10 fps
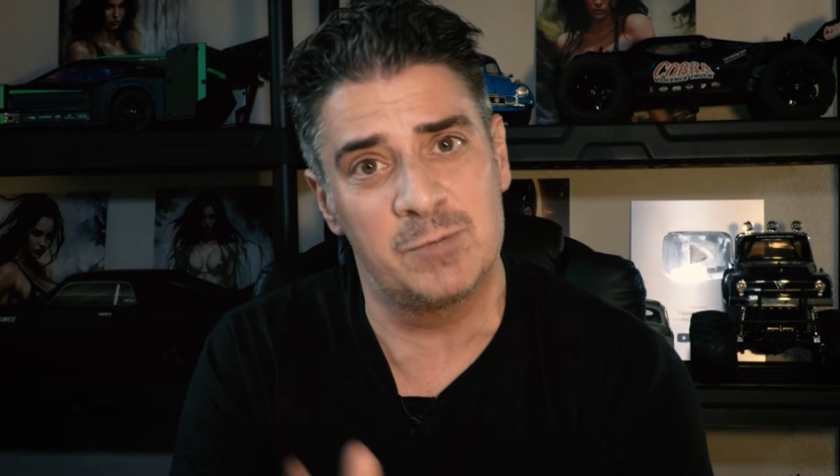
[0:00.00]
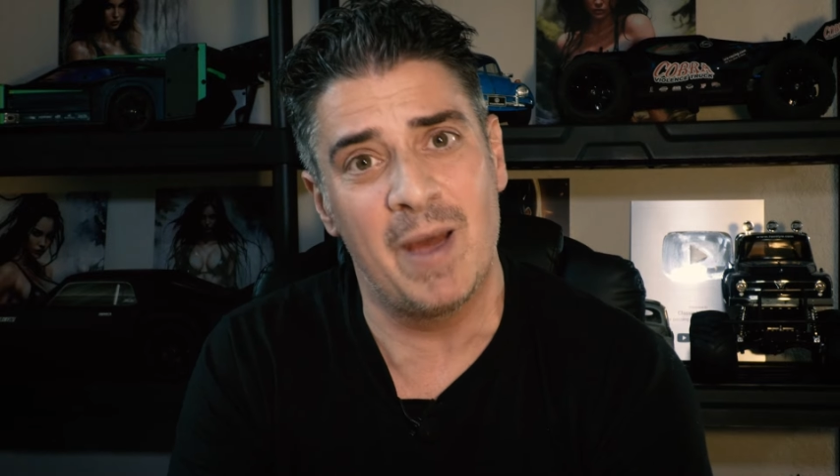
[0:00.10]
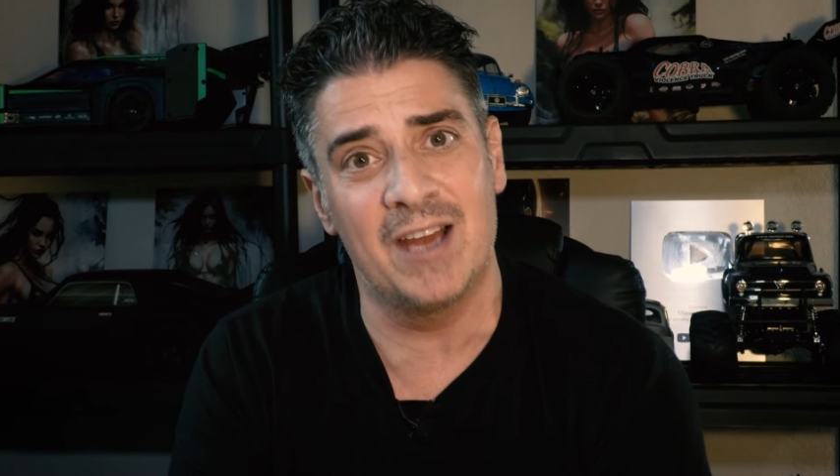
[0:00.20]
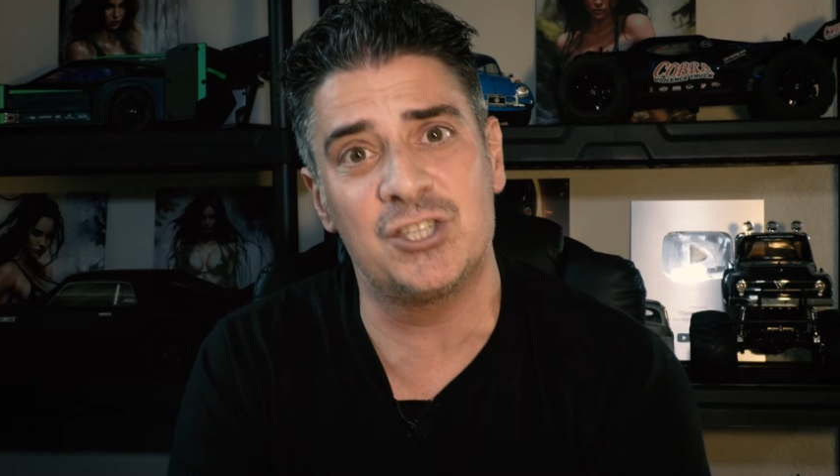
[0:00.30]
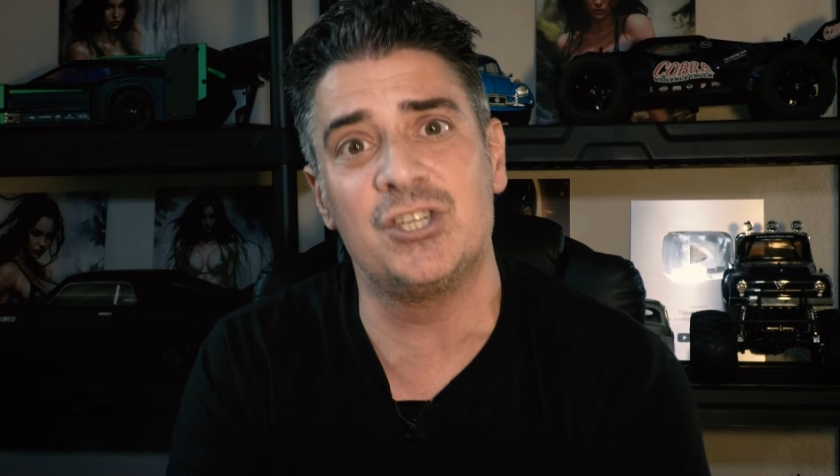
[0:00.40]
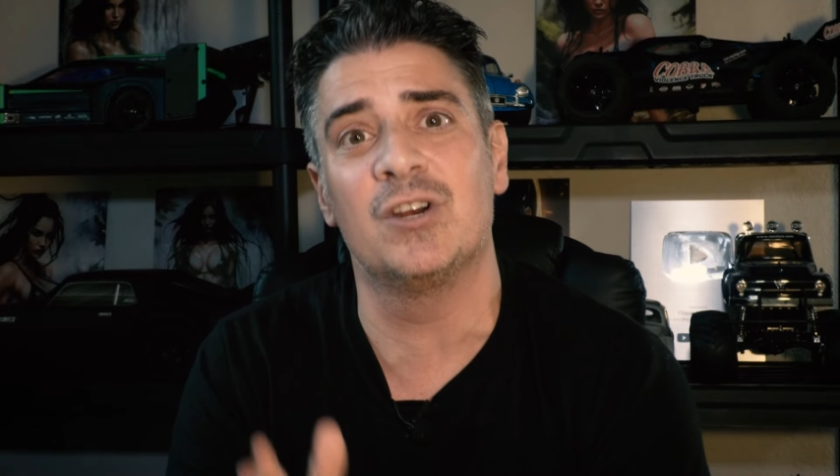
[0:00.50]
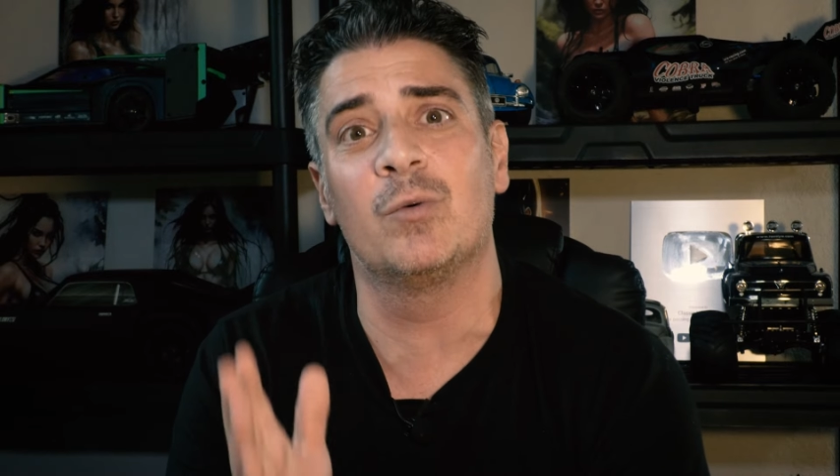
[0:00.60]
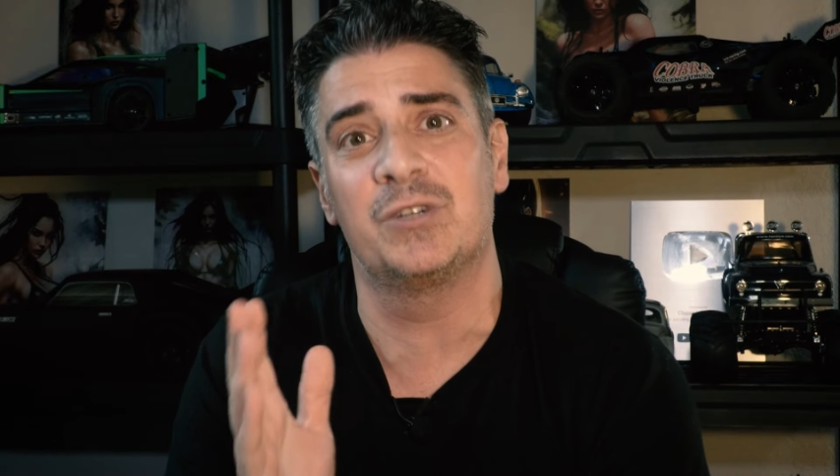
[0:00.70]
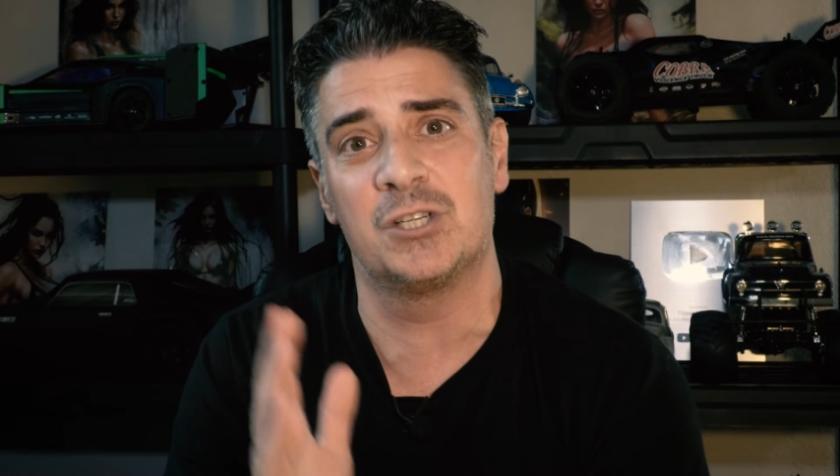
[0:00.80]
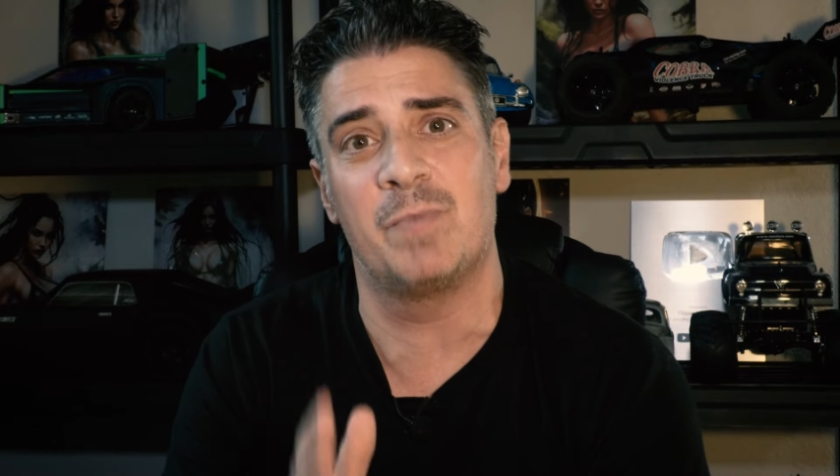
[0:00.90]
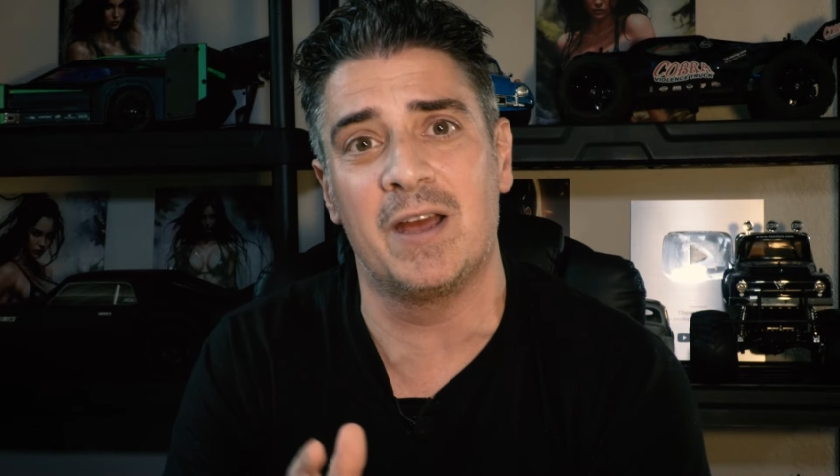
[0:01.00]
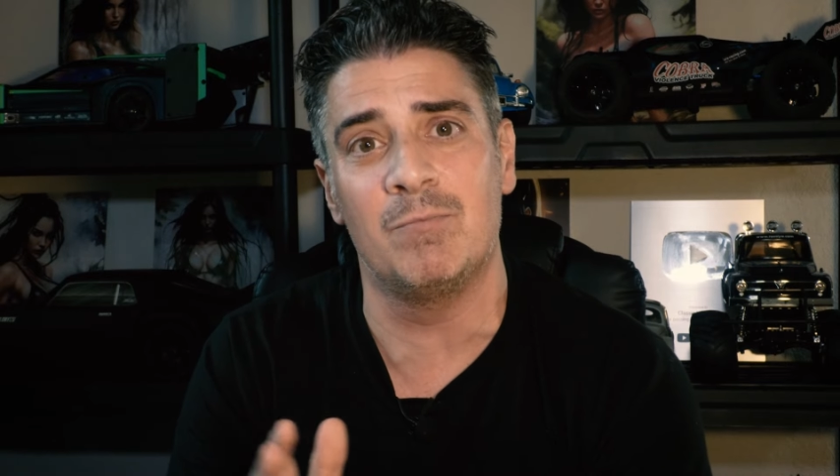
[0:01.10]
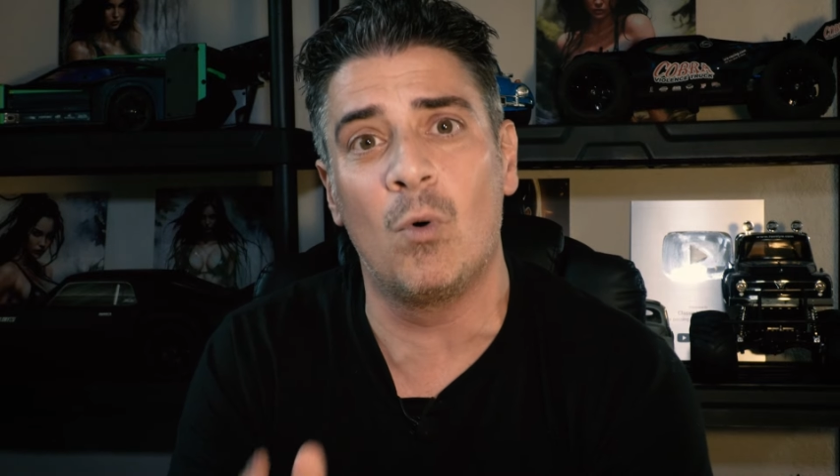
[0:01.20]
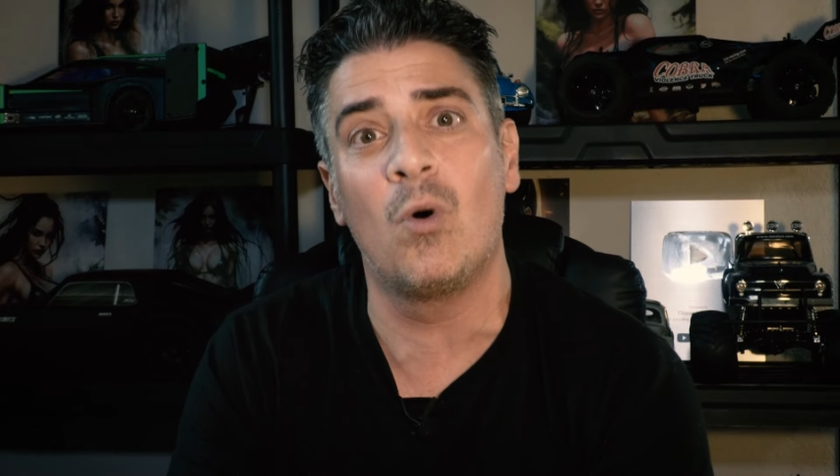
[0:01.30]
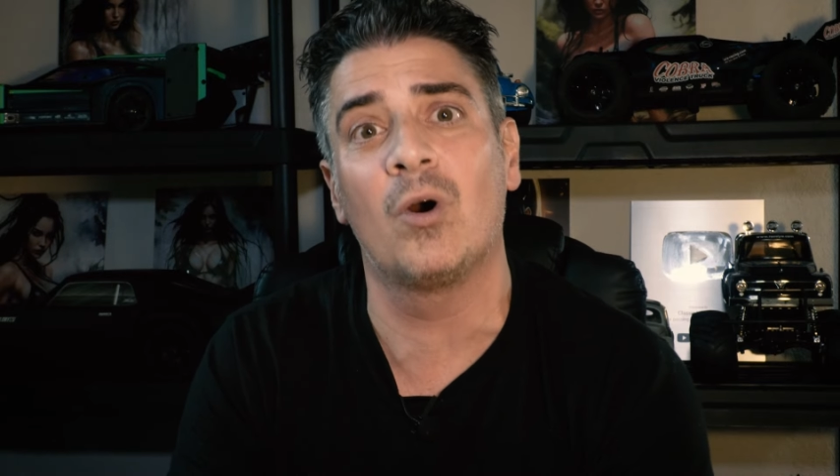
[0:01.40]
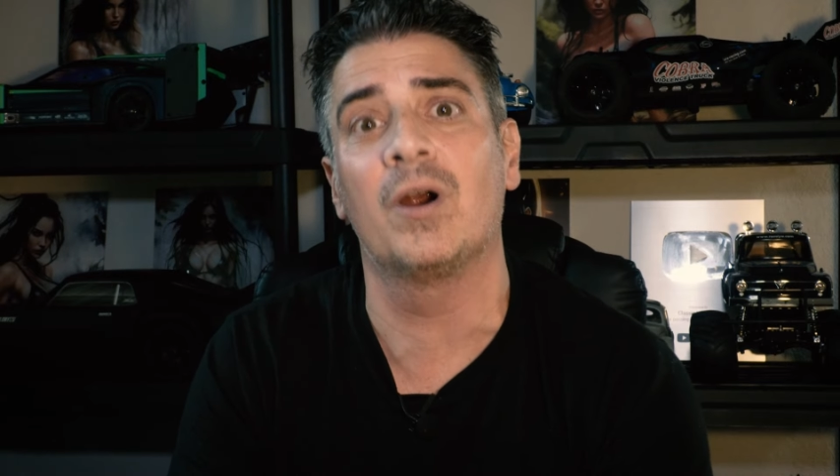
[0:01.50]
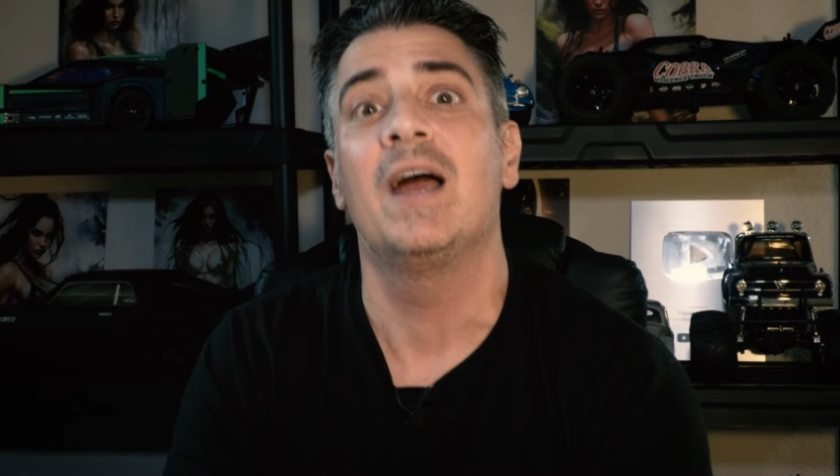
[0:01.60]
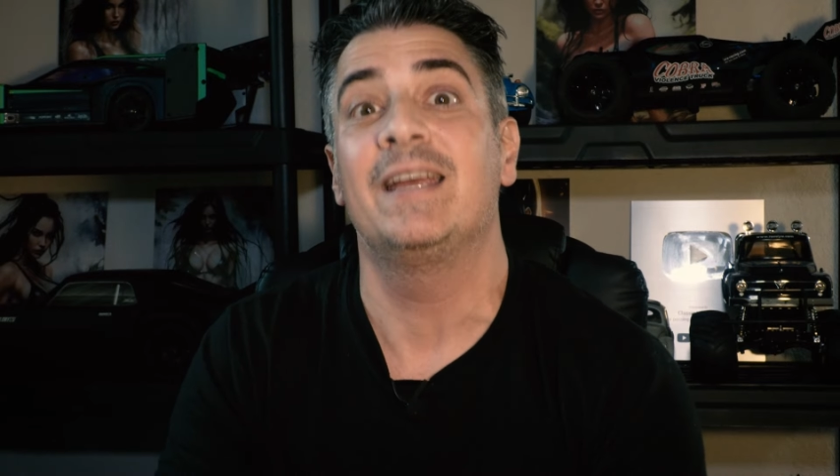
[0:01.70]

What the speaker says: past year, which has been more,